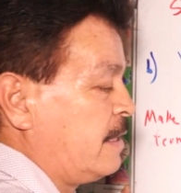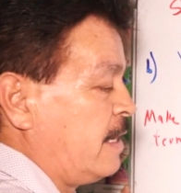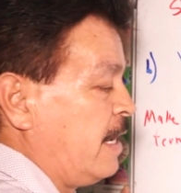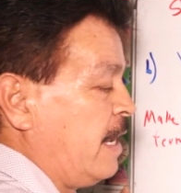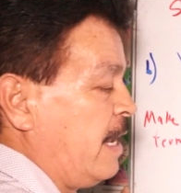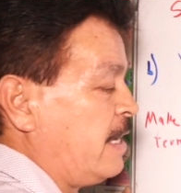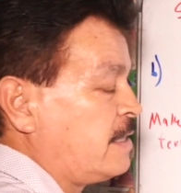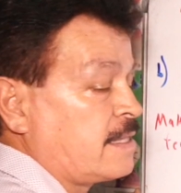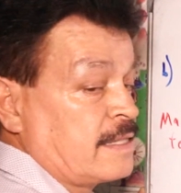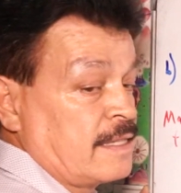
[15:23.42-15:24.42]

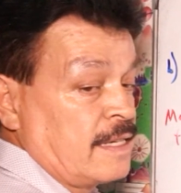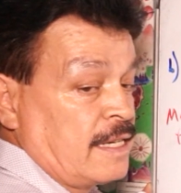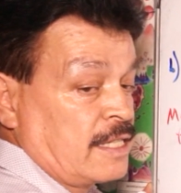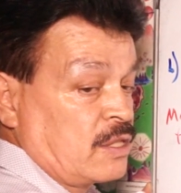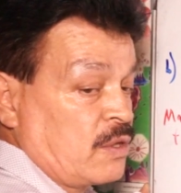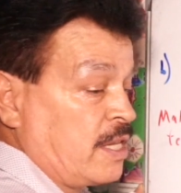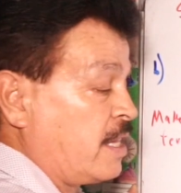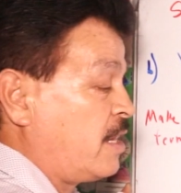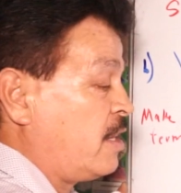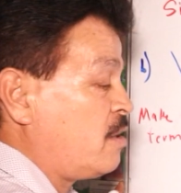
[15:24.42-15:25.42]
x to the
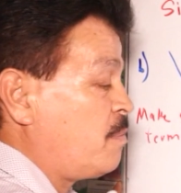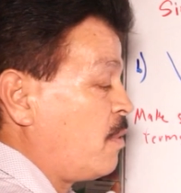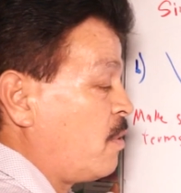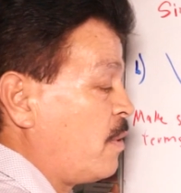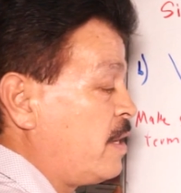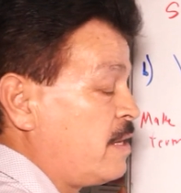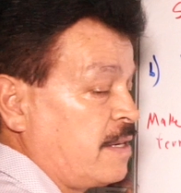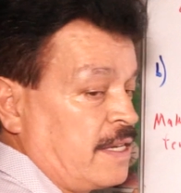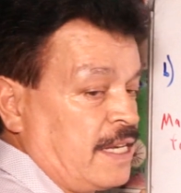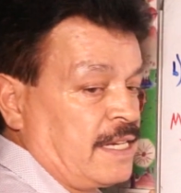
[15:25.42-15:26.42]
third power
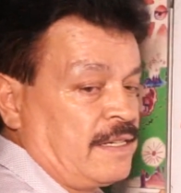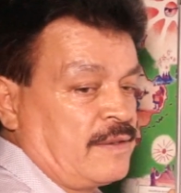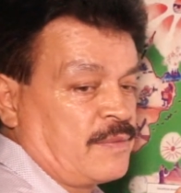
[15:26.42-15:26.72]
here,